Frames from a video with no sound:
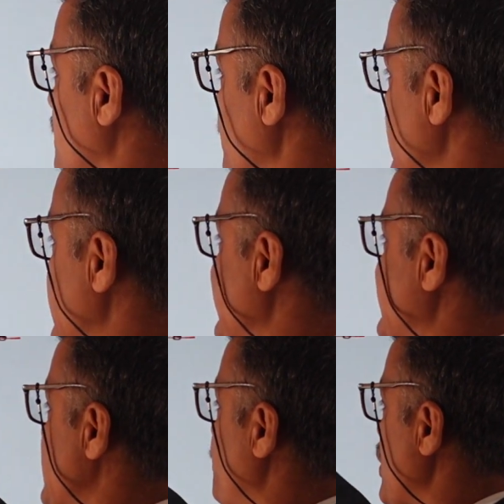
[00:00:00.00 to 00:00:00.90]
Finding
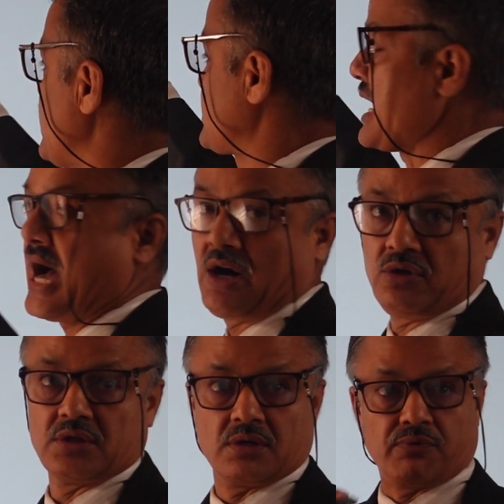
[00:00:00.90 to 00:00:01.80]
key points,
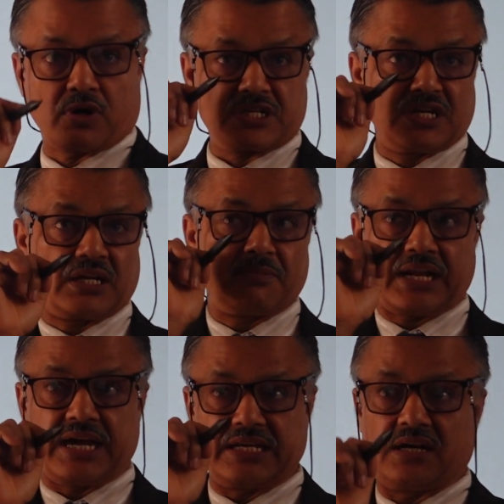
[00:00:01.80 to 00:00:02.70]
how? Focusing on main
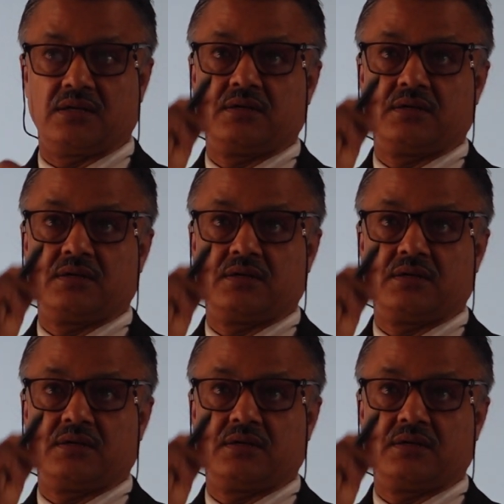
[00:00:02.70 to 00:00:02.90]
idea.